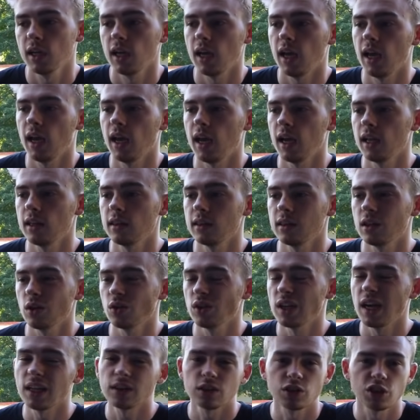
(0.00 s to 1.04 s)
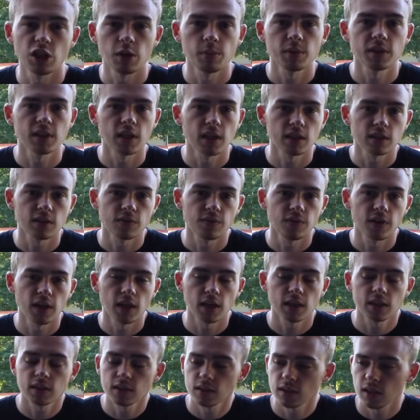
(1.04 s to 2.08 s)
and they're not the cheapest things to
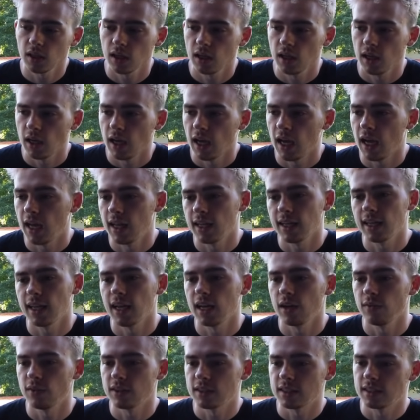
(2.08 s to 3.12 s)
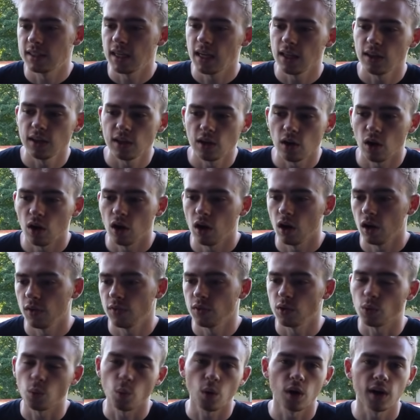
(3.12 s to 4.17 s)
fix. And again, if it's a daily car,
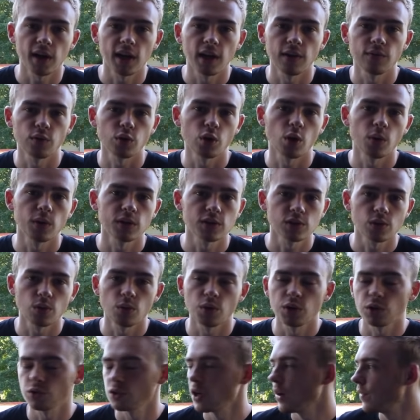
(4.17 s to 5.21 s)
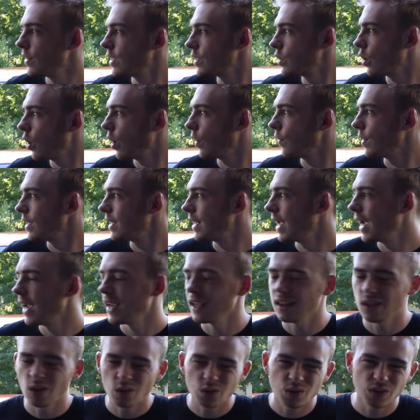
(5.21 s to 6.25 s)
if you're working, if you're going to school and you're driving this car every
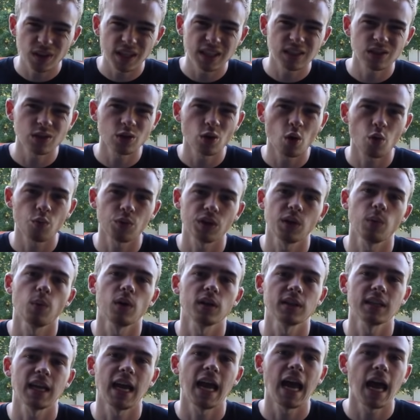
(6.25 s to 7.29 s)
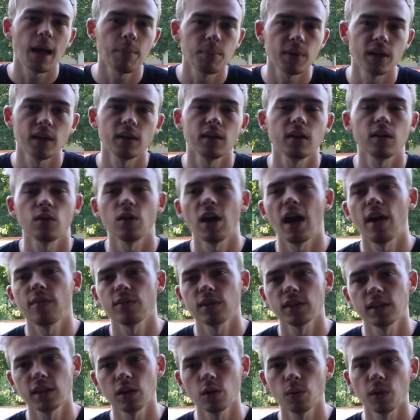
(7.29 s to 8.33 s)
day, those are things you don't really want to happen or have
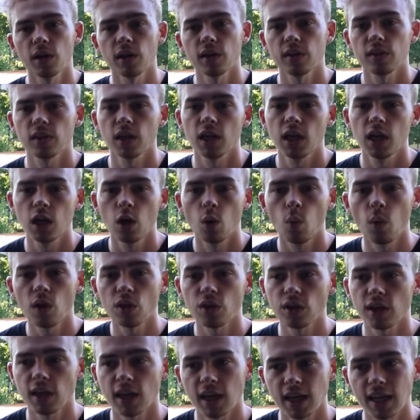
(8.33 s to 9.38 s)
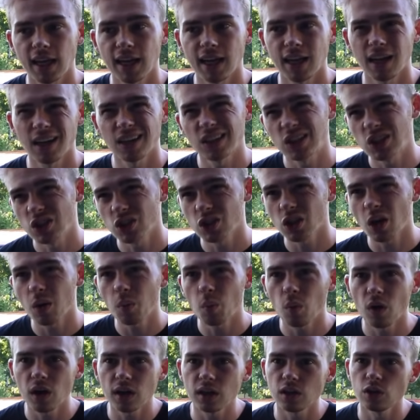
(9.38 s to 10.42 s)
to deal with when looking at getting a
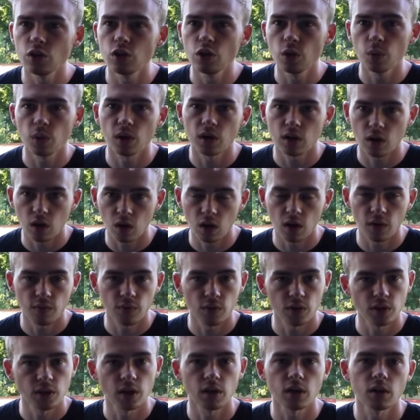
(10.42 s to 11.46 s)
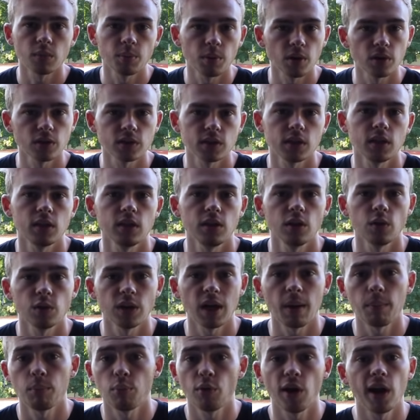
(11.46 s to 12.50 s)
somewhat newer car for a younger person, you know,
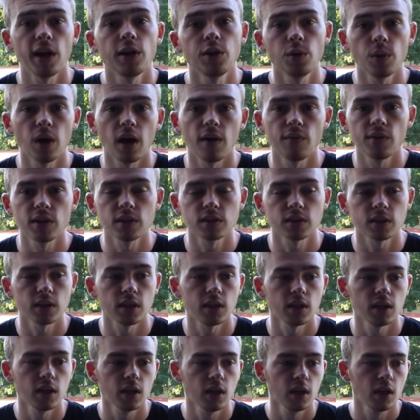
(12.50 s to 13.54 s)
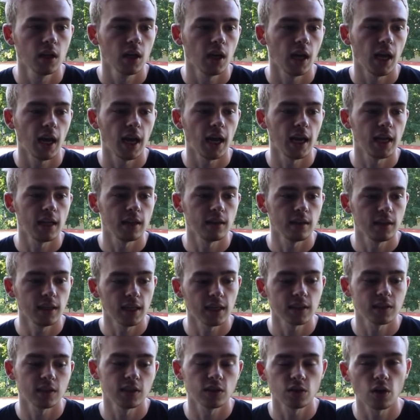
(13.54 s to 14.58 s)
not brand new obviously. And
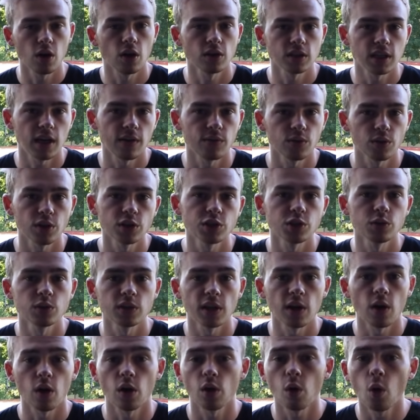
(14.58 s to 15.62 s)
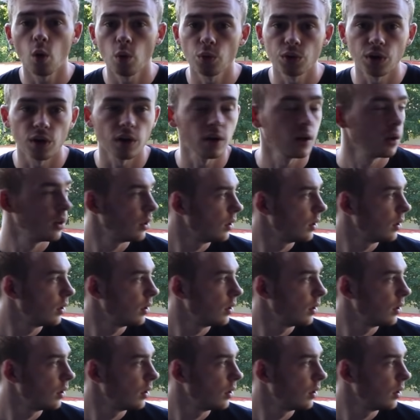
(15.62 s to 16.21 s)
yes, these cars have their issues, they are older.